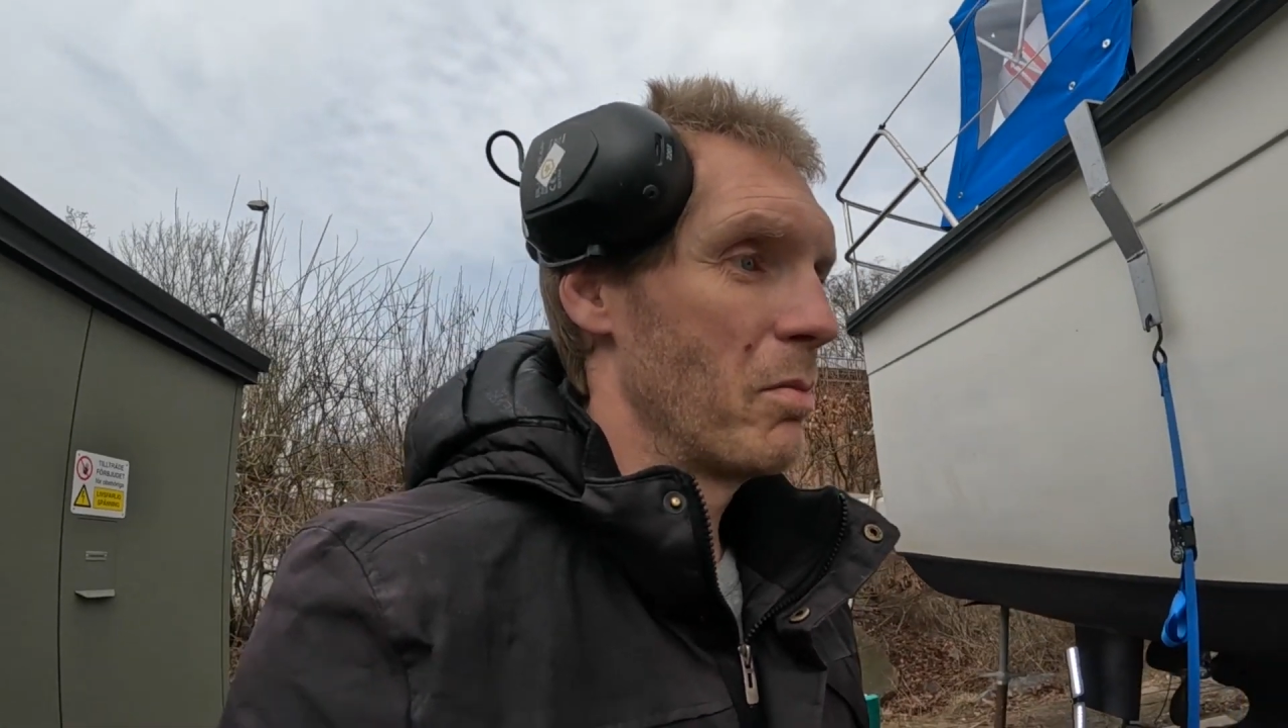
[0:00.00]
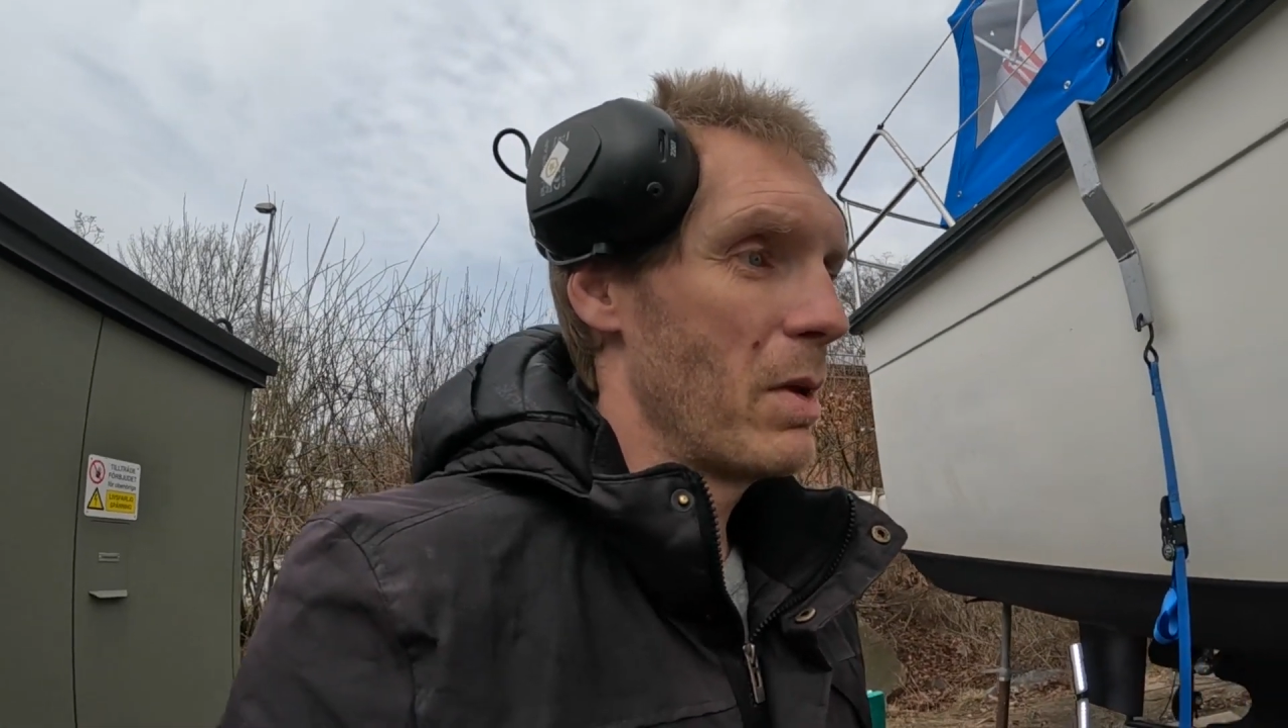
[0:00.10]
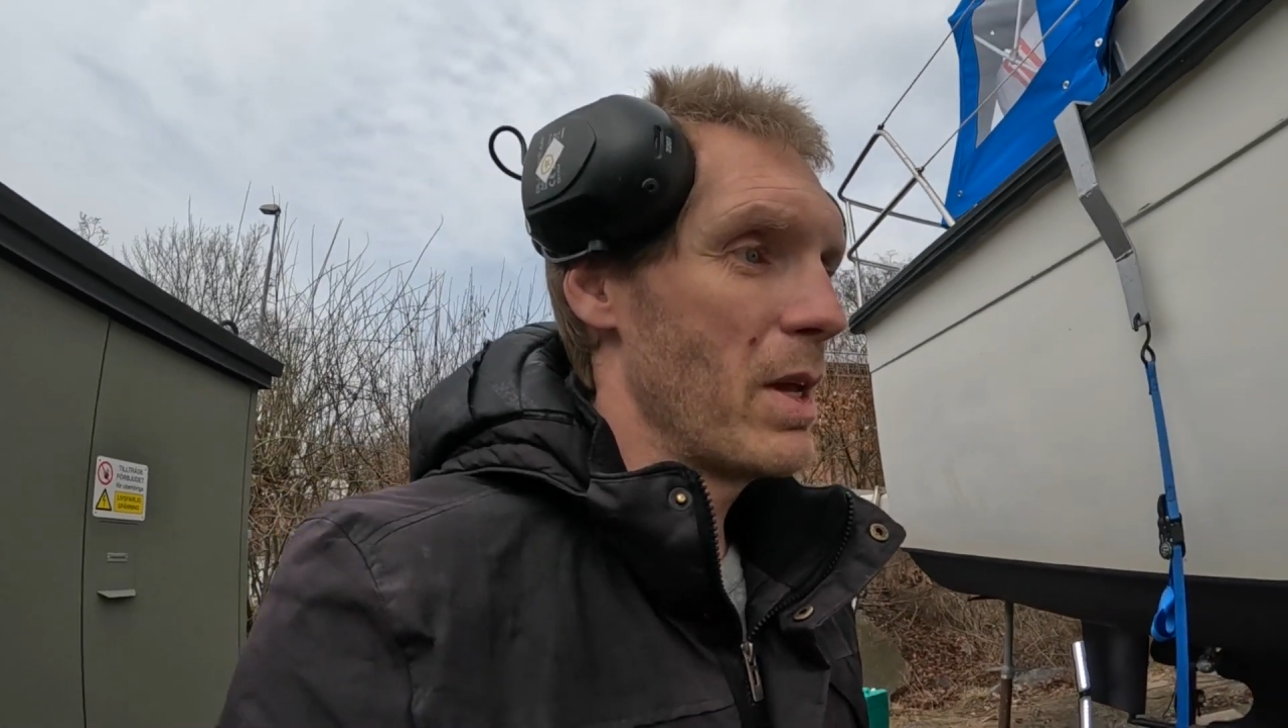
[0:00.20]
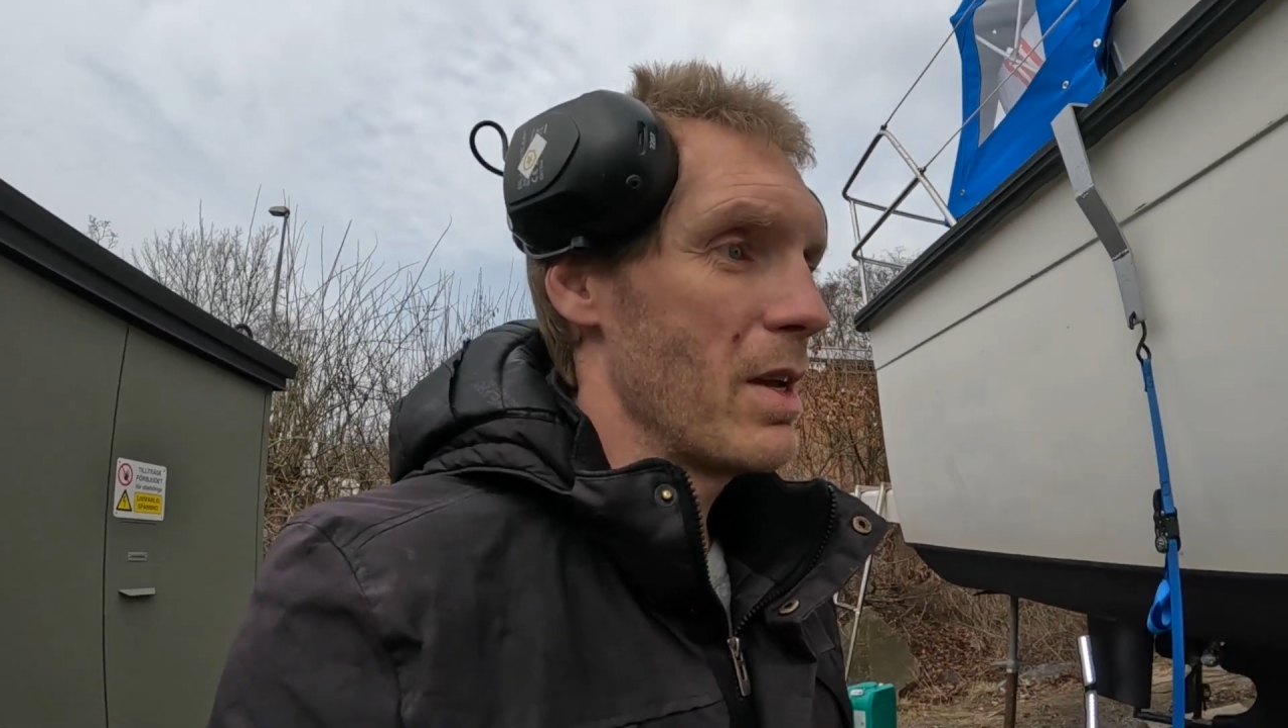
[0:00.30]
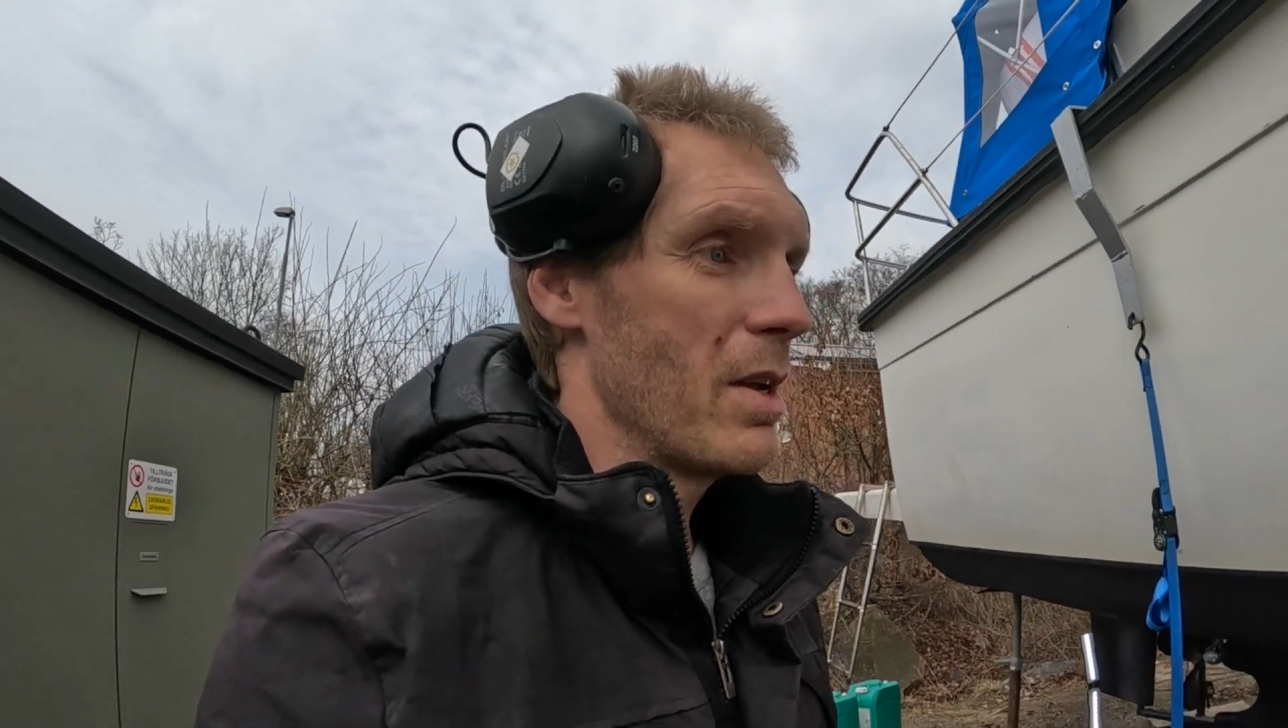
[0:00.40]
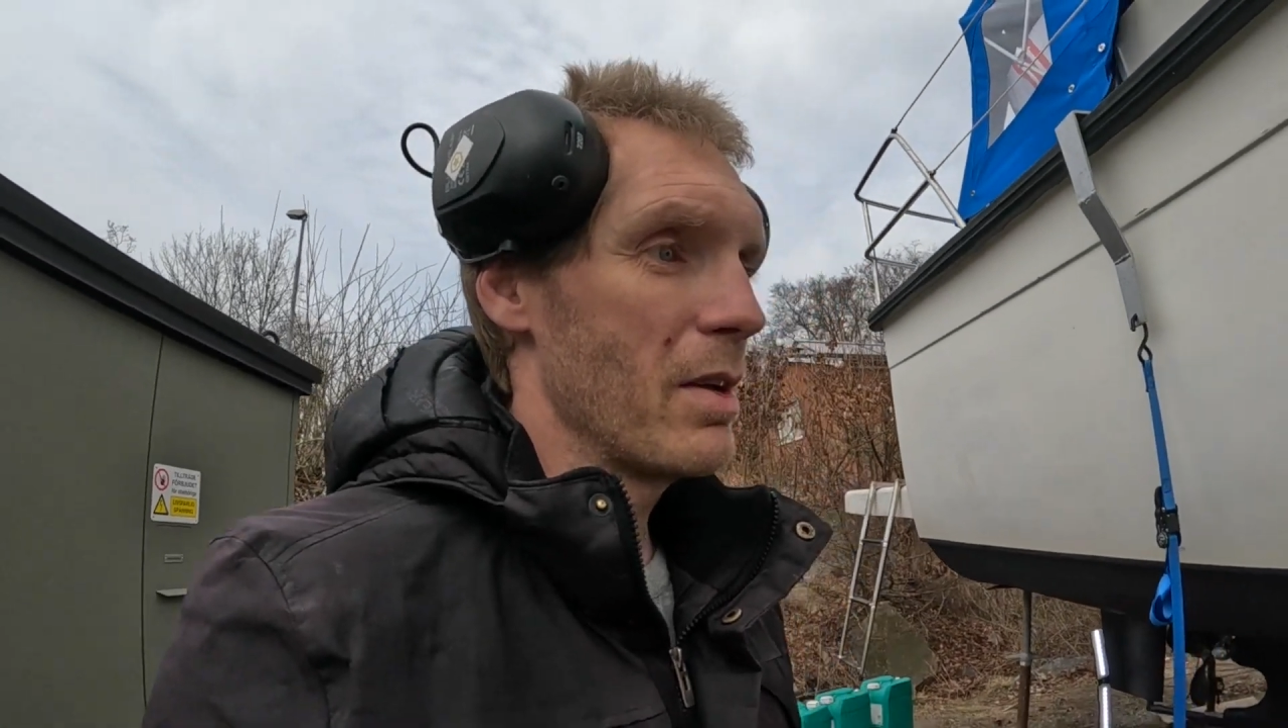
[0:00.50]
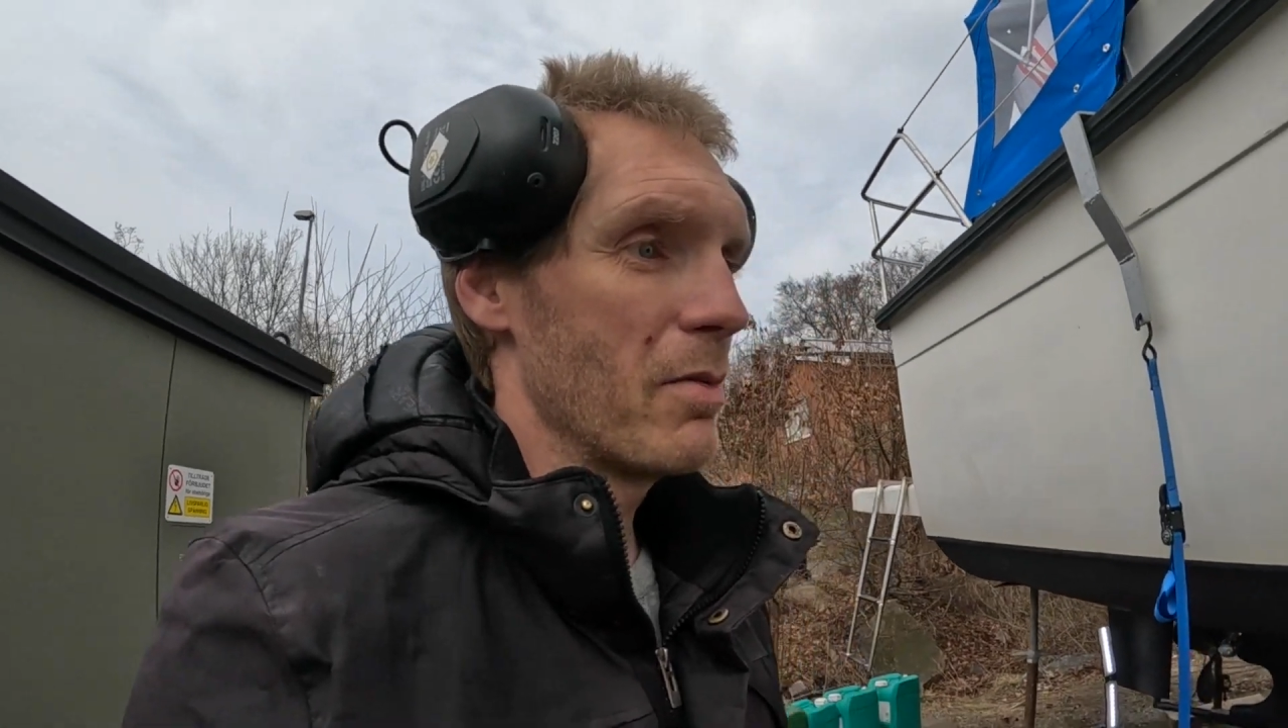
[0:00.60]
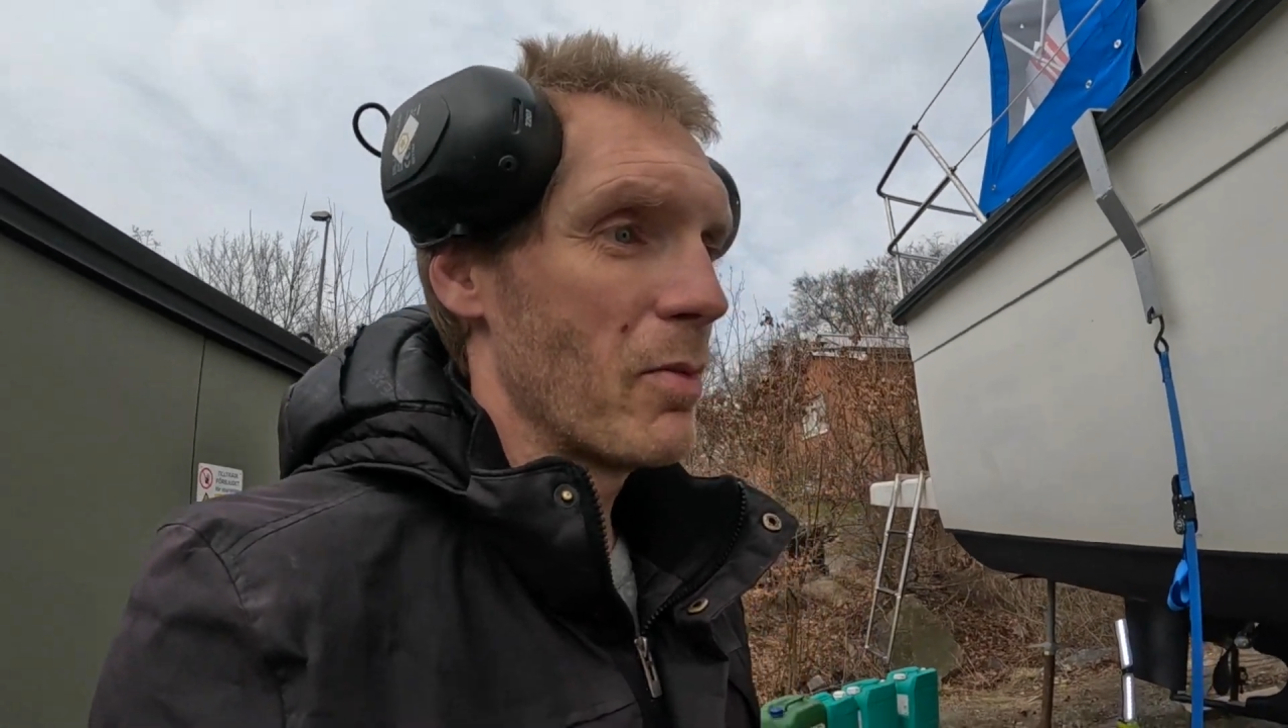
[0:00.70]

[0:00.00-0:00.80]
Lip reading: me,